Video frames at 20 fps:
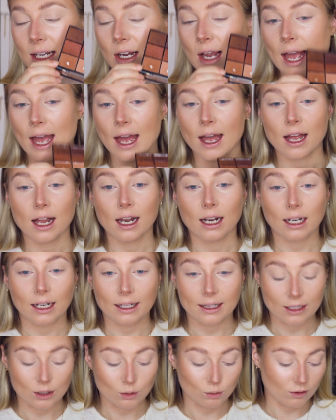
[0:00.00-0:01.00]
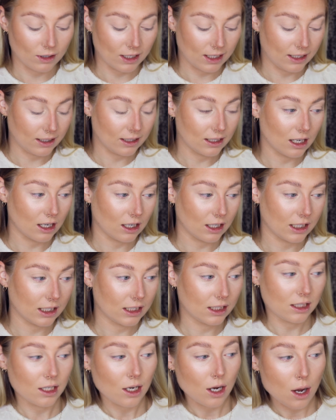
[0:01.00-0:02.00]
get like this really
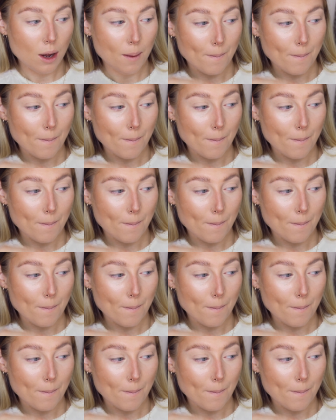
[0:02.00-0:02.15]
nice